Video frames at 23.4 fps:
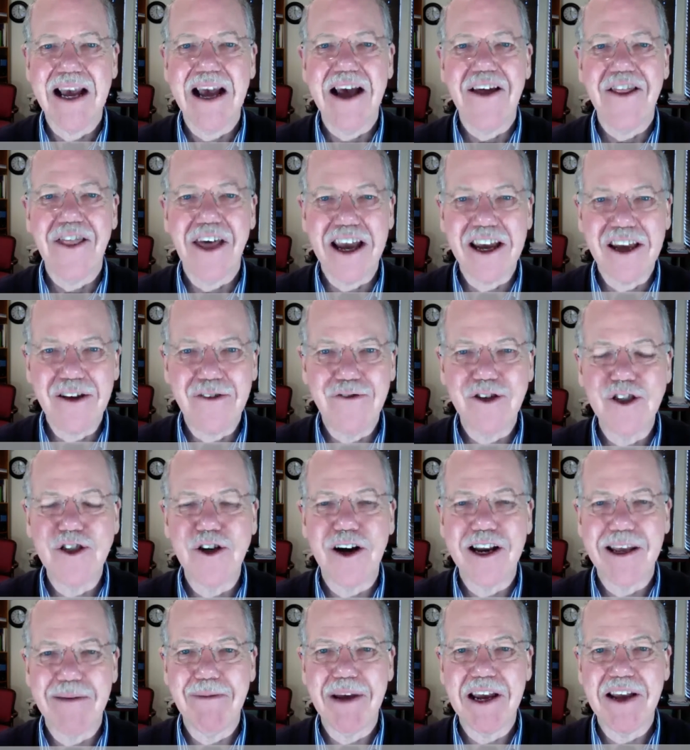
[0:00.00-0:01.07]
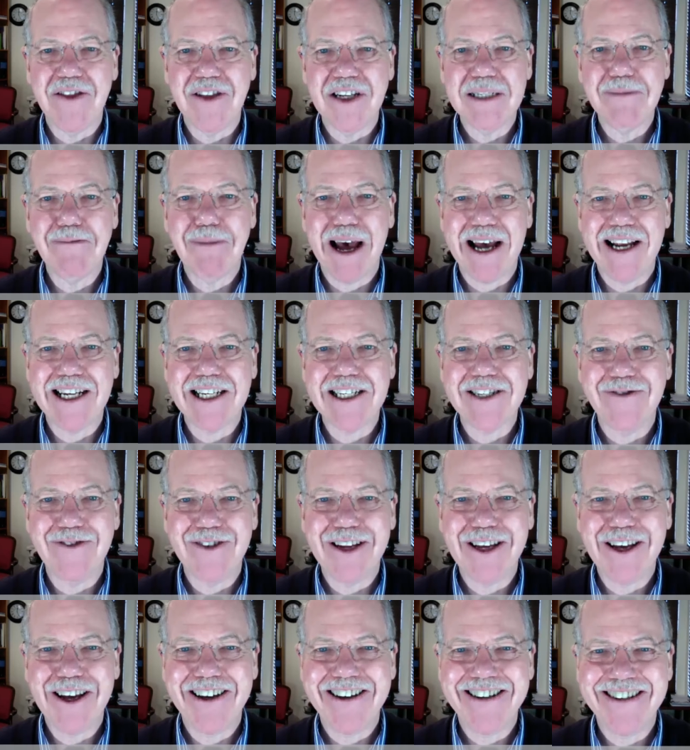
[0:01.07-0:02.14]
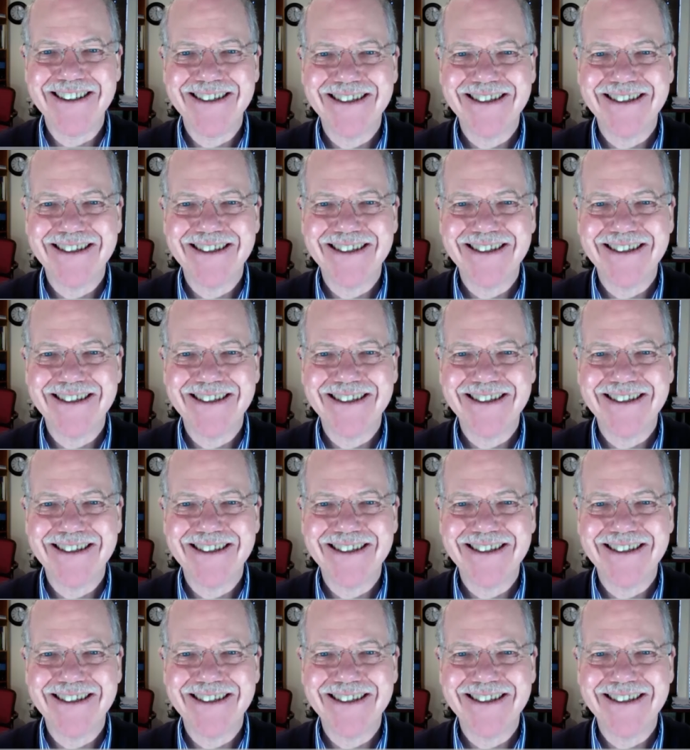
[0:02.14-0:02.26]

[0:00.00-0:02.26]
Thank you for joining me in this Paddocks video.